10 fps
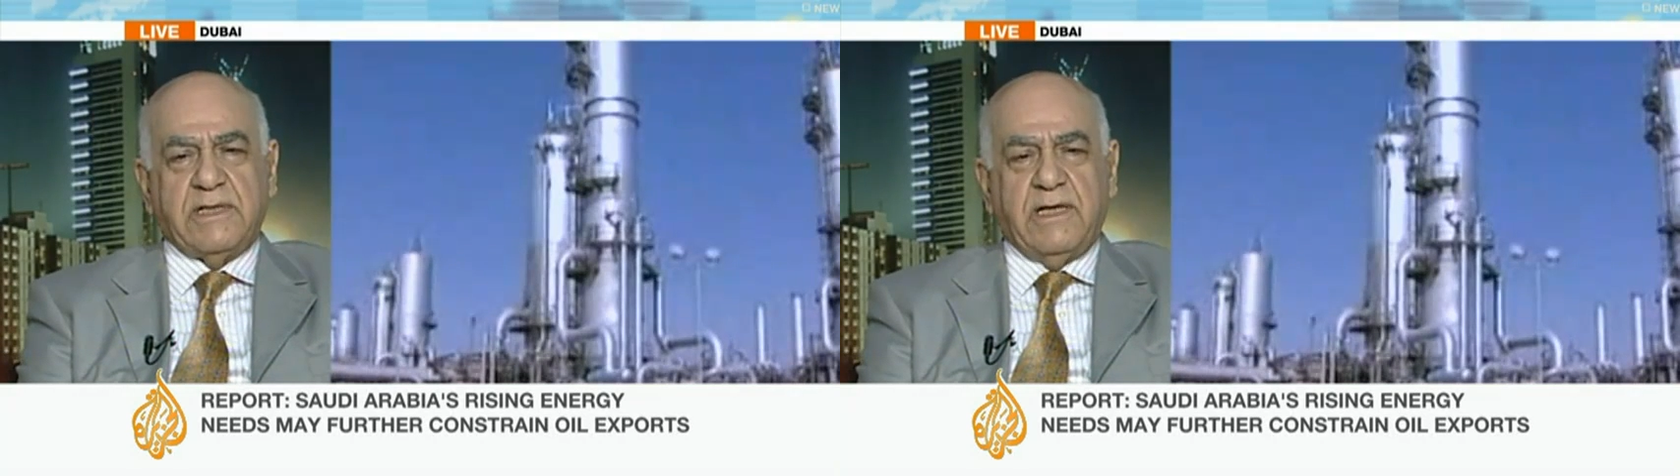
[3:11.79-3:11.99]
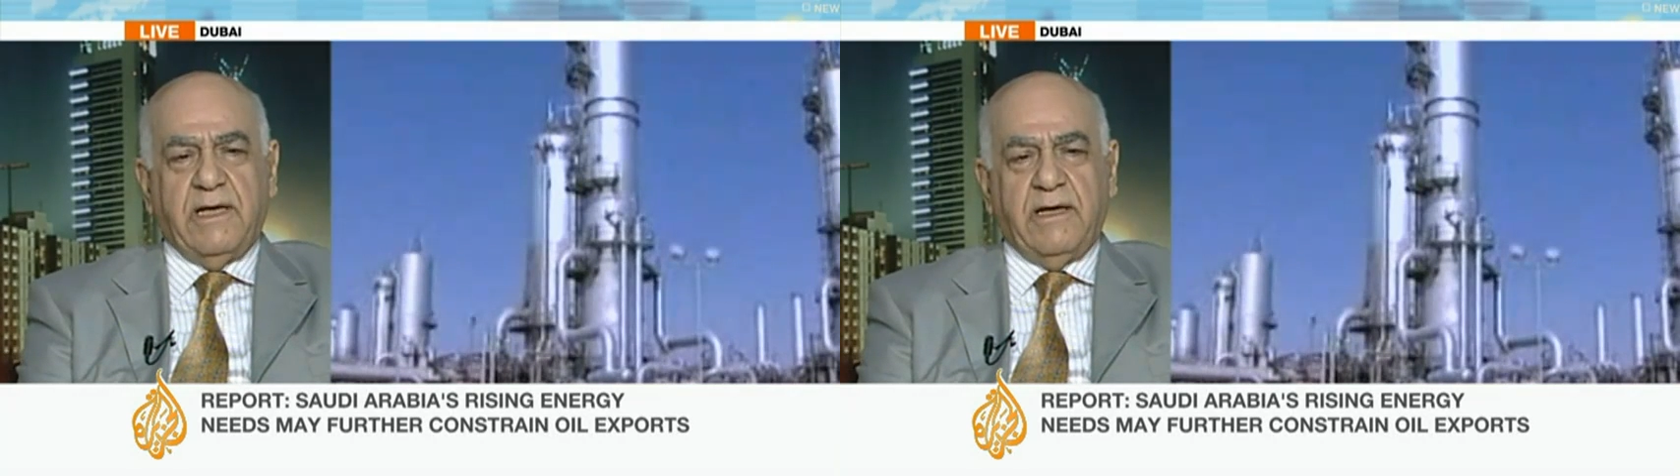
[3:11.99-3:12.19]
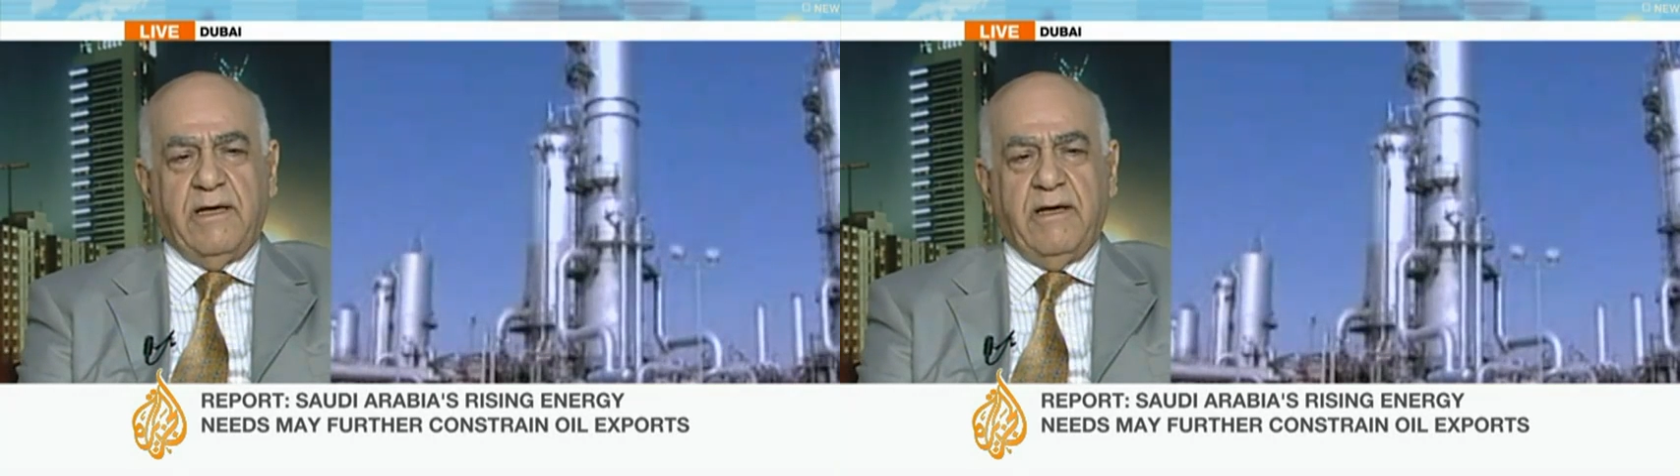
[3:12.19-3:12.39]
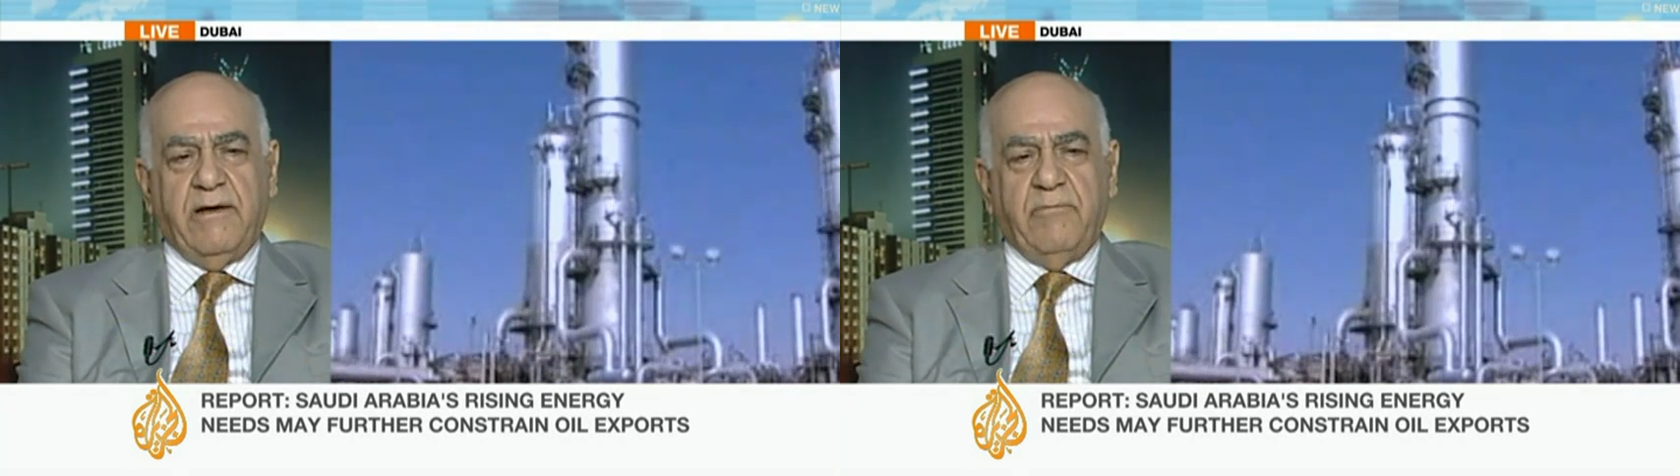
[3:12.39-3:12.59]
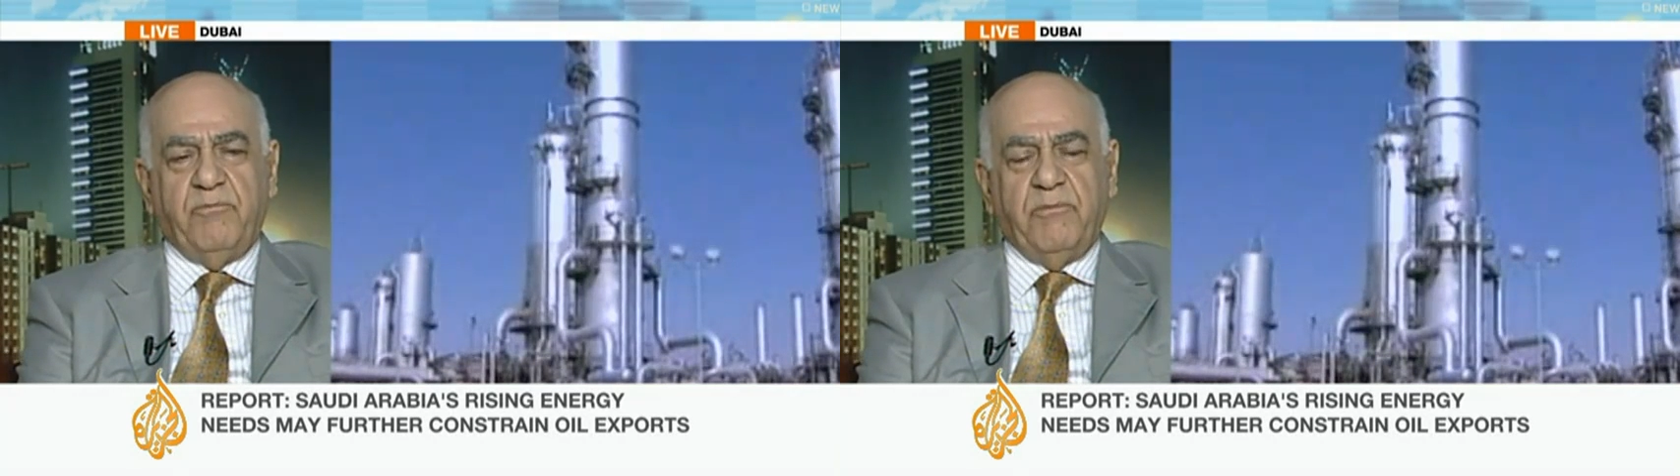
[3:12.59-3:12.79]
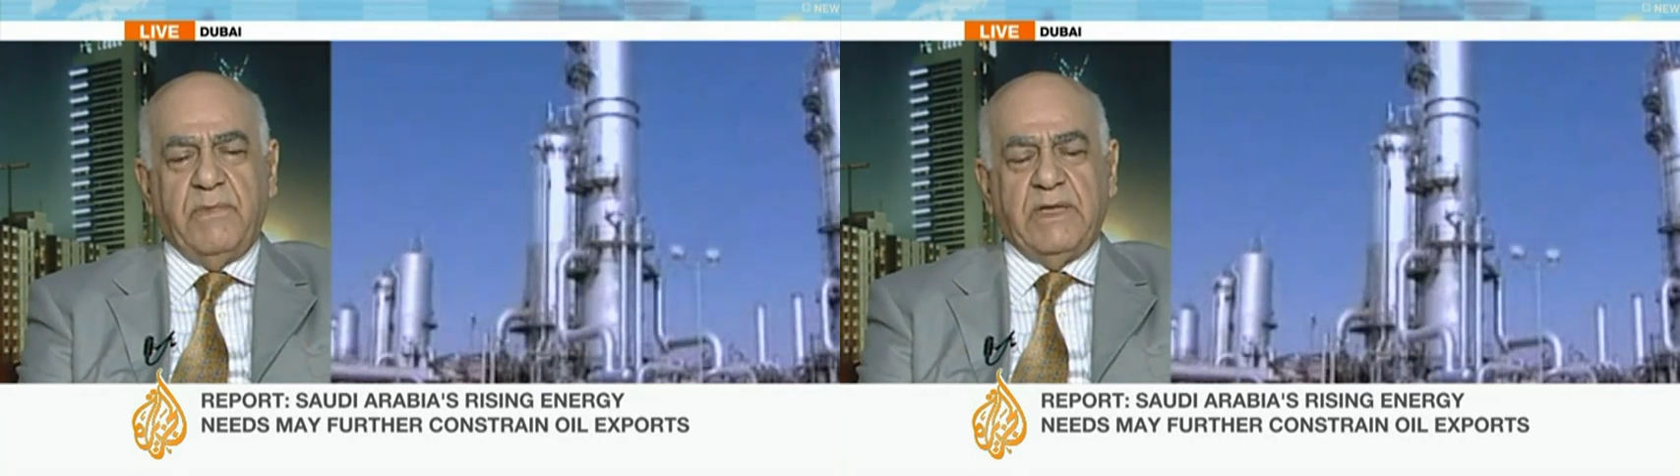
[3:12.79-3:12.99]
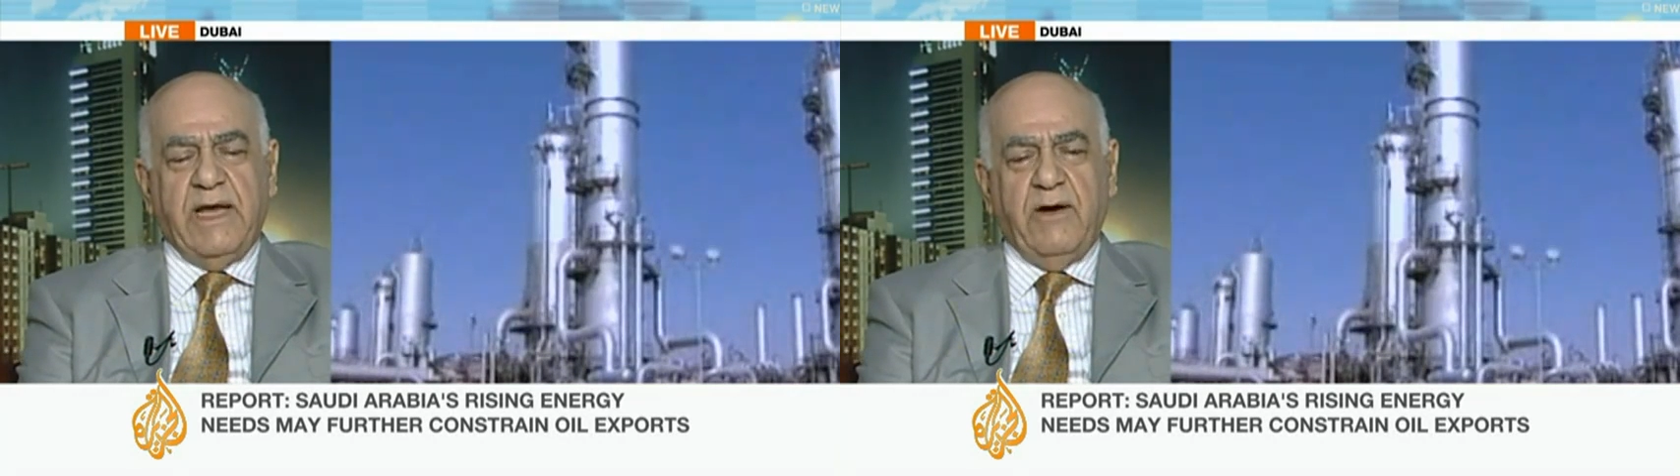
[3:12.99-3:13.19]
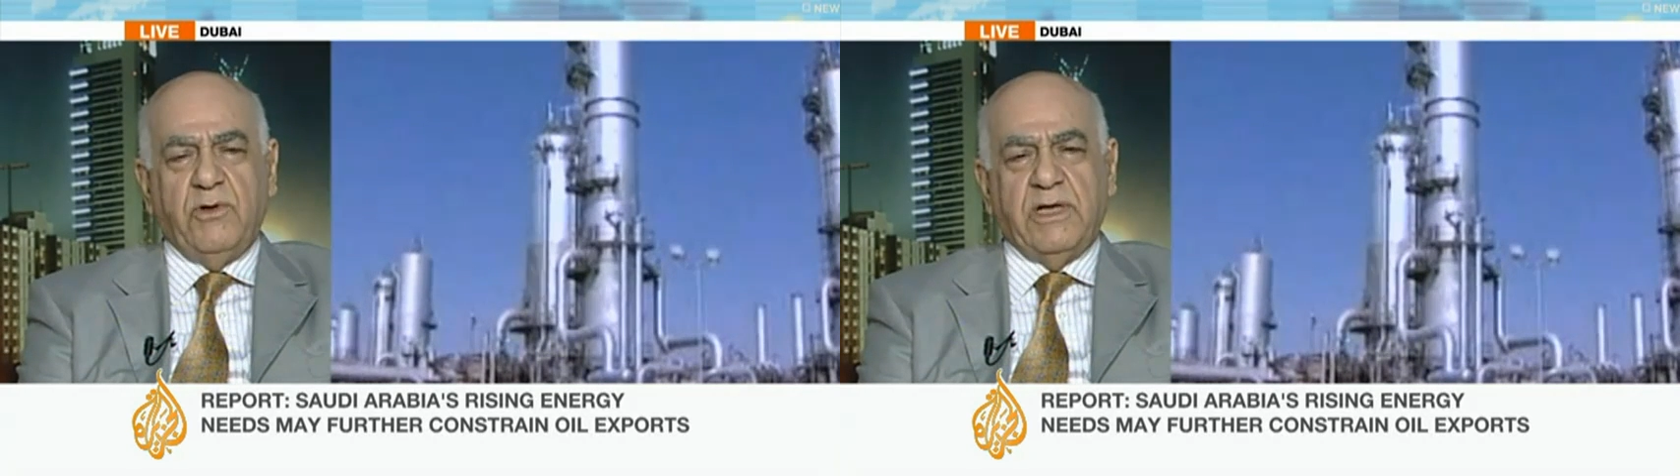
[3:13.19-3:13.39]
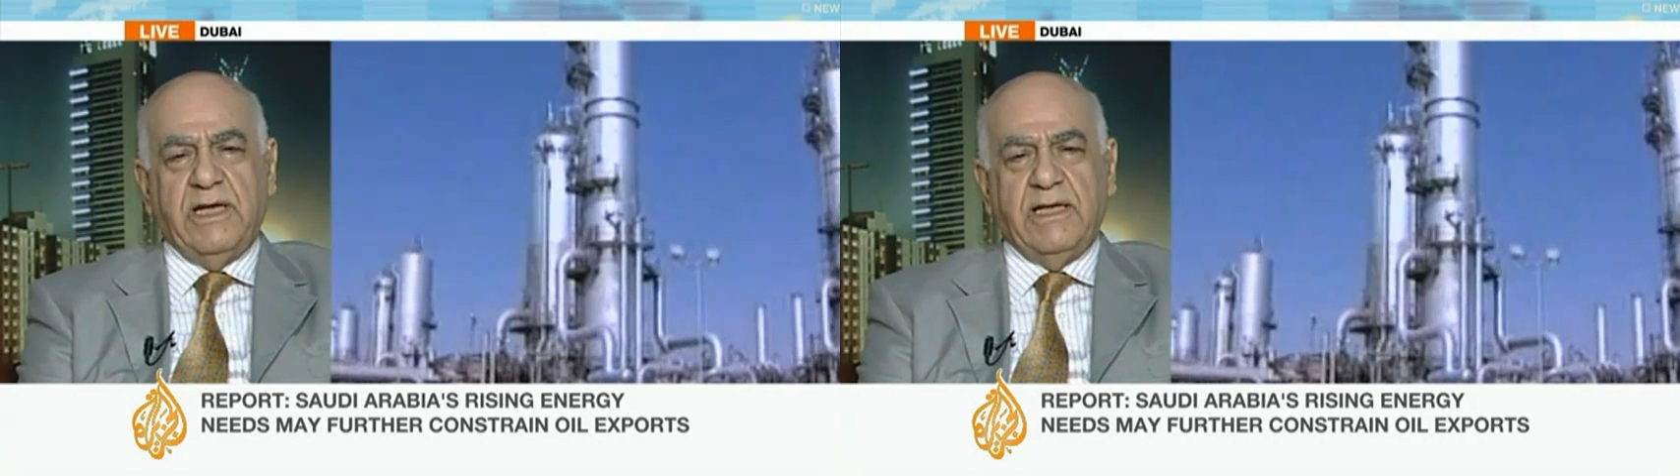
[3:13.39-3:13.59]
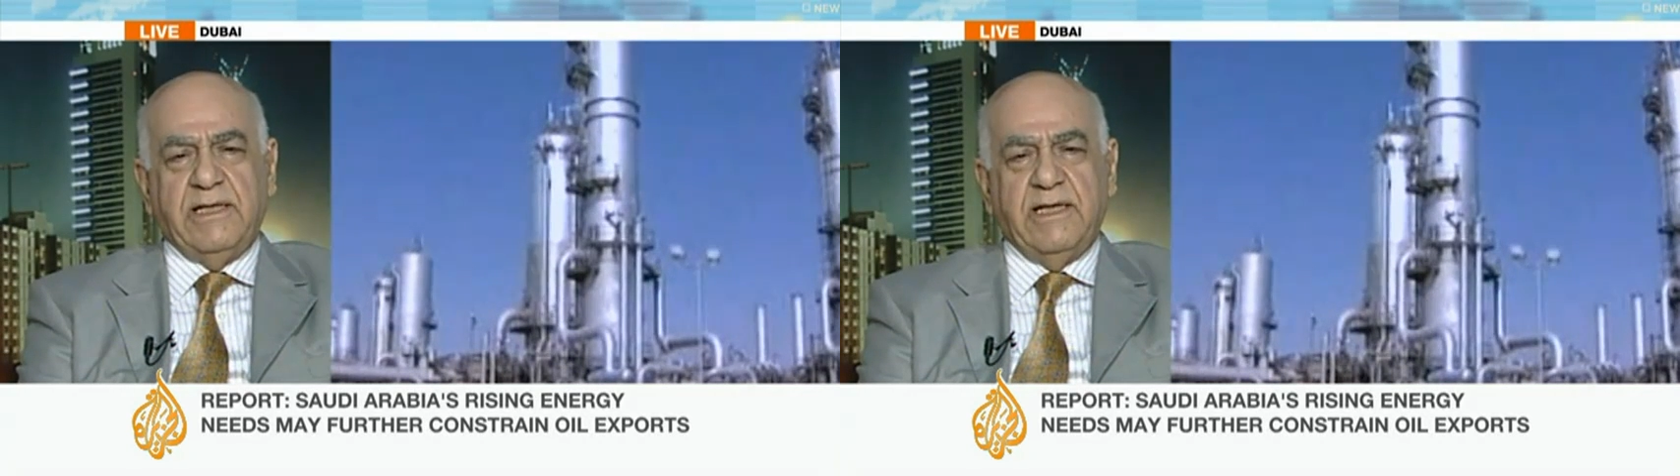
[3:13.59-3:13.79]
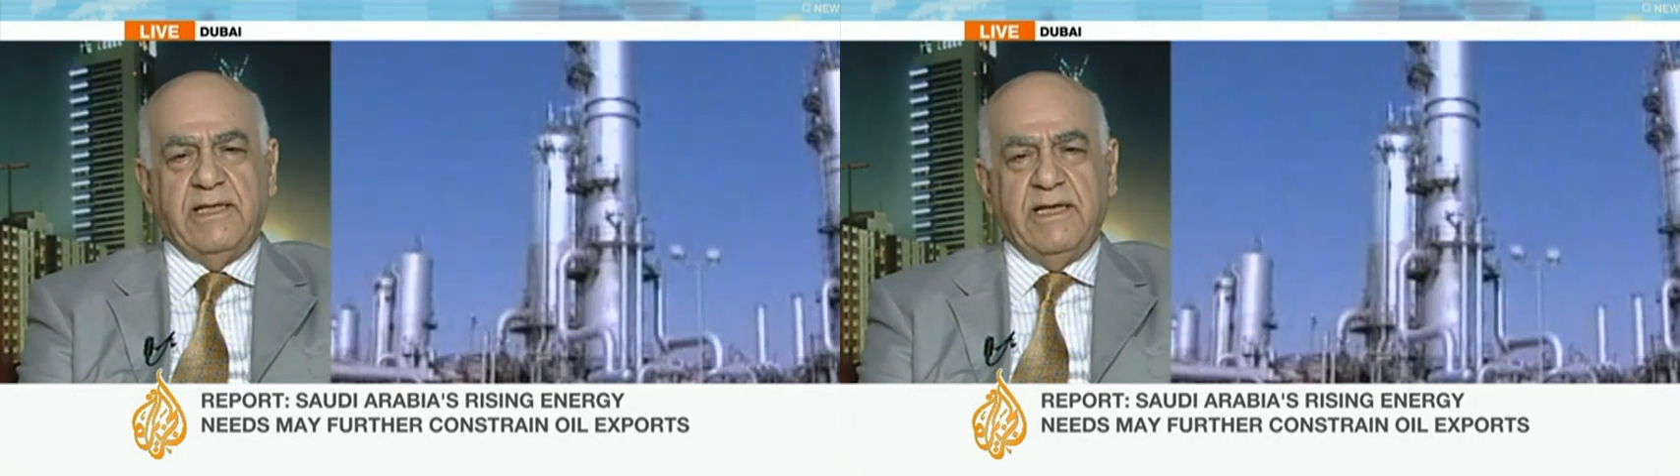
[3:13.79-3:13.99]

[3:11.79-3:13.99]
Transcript: downgrading